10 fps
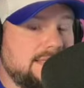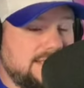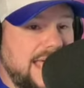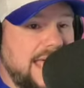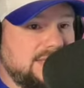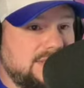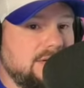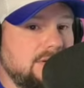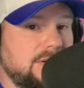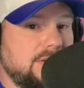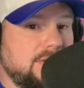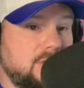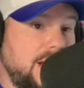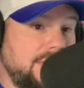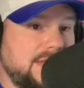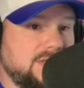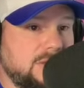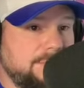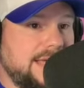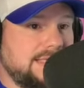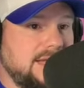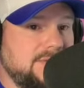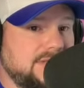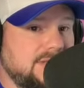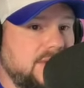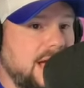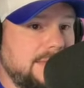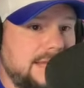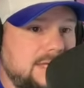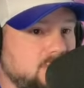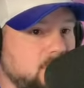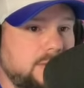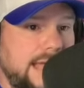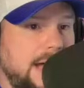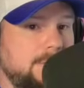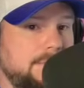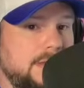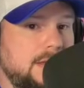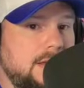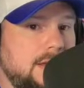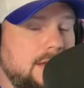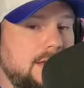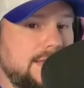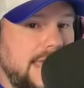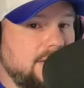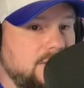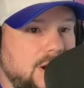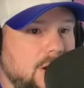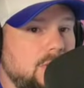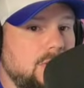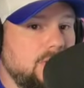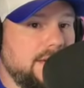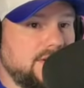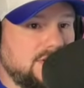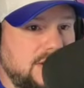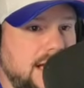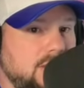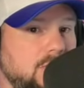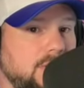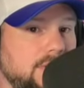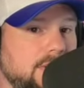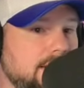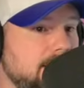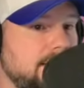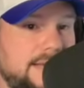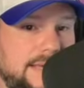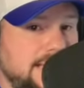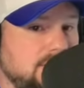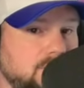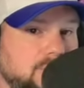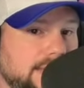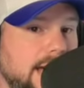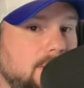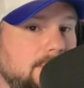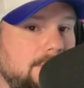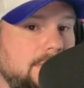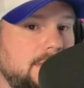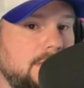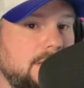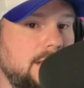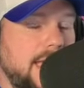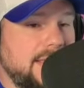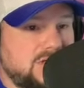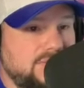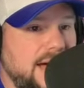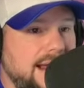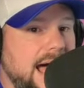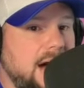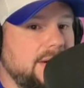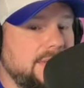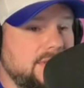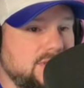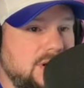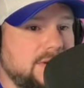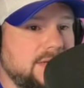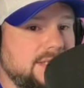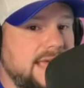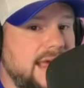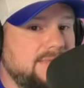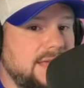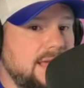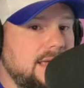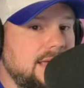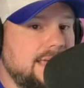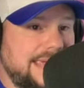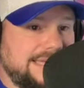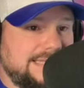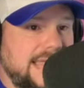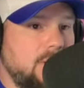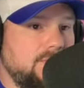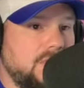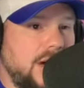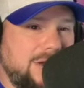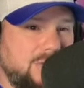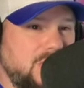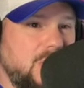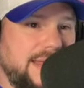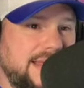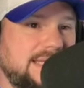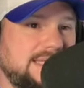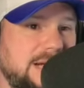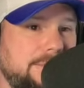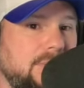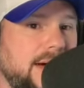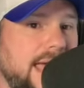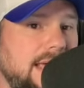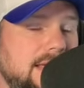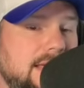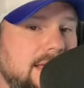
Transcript: Zach Sealer, who I think is their best defensive lineman, he's ruled out. Kader Kohu, their slot corner, he's ruled out. And then Javon Holland, their starting safety, is doubtful. I don't know that he's going to play.